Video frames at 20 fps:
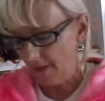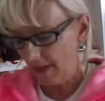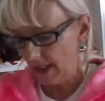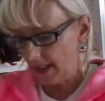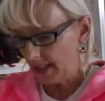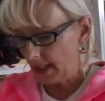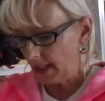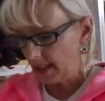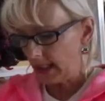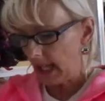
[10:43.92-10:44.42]

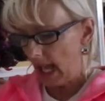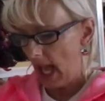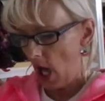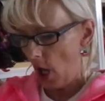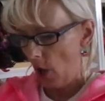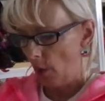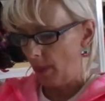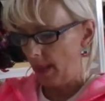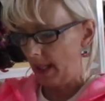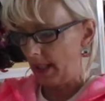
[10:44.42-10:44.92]
is a
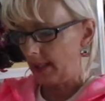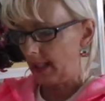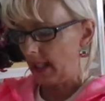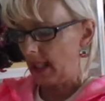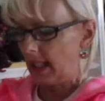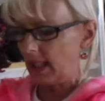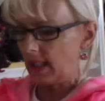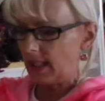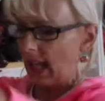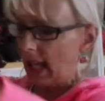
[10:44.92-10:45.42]
Talbot's, and
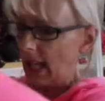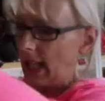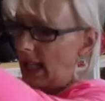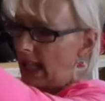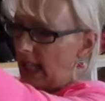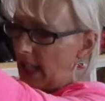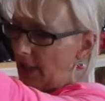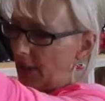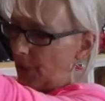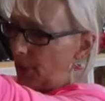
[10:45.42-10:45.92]
it's kind of
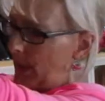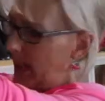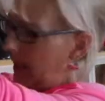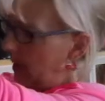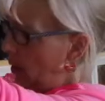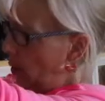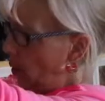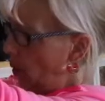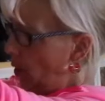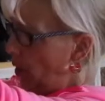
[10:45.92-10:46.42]
like a
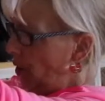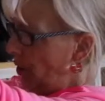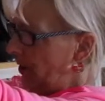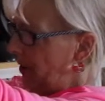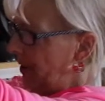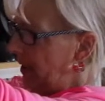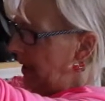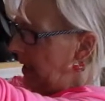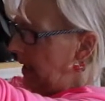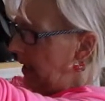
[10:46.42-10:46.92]
three-quarter
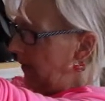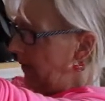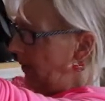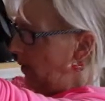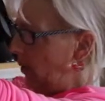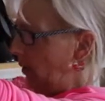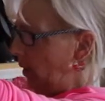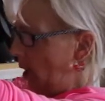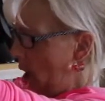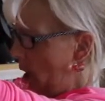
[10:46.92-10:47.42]
sleeve
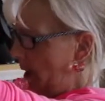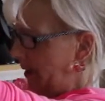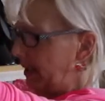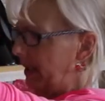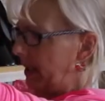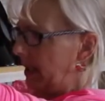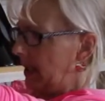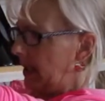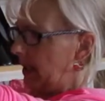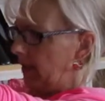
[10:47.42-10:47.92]
or long
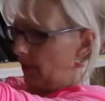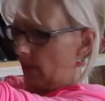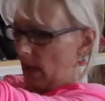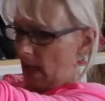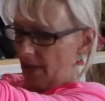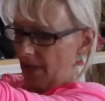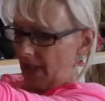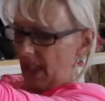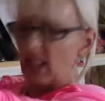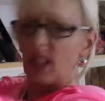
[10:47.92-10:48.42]
sleeve. I
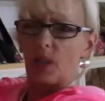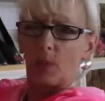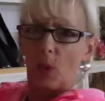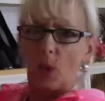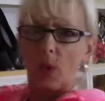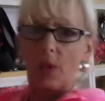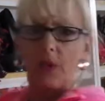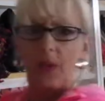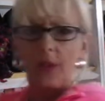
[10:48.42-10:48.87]
think it's more of a